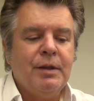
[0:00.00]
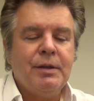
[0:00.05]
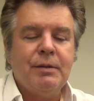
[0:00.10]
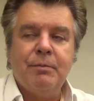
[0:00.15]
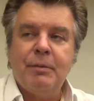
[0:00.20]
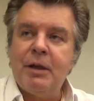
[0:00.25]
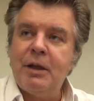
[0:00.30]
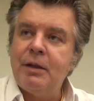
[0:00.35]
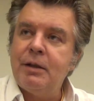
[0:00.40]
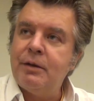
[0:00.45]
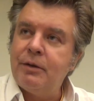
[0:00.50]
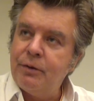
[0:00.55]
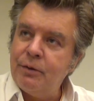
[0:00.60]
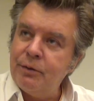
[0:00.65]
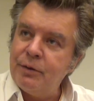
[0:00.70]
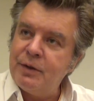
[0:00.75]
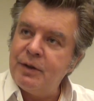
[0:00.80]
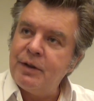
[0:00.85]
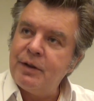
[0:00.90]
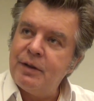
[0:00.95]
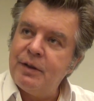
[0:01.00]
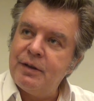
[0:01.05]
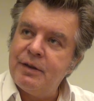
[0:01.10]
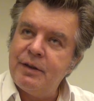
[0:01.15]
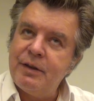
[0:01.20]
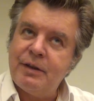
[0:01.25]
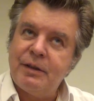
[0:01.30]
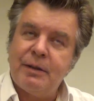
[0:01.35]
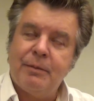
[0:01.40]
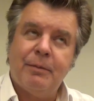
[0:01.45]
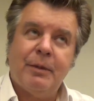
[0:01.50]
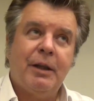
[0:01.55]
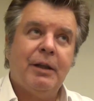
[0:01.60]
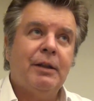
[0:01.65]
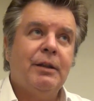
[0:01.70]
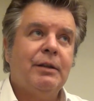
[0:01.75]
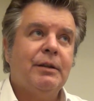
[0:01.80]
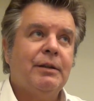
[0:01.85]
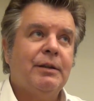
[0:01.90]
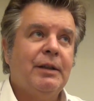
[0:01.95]
made using this system,
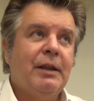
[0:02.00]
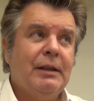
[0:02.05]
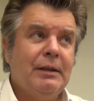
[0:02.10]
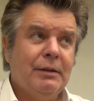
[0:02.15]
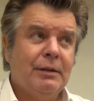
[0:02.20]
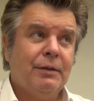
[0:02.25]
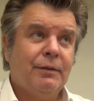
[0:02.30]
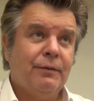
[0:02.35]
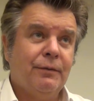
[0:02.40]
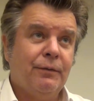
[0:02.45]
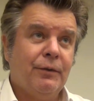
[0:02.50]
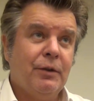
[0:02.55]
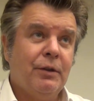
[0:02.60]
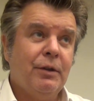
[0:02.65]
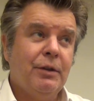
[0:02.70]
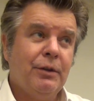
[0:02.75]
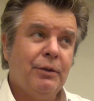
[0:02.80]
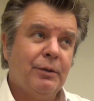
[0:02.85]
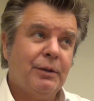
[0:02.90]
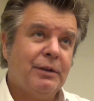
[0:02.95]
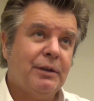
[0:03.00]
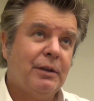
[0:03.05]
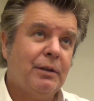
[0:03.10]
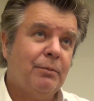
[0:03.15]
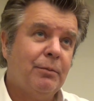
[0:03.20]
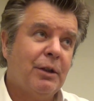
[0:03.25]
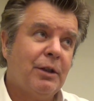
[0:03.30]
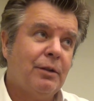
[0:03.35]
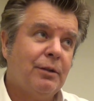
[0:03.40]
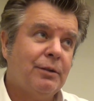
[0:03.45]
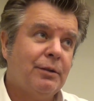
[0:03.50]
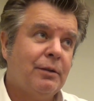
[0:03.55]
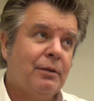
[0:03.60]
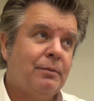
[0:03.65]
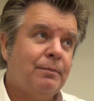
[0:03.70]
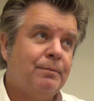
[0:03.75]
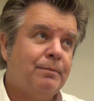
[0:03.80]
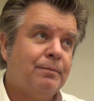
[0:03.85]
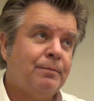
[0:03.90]
and that's very interesting because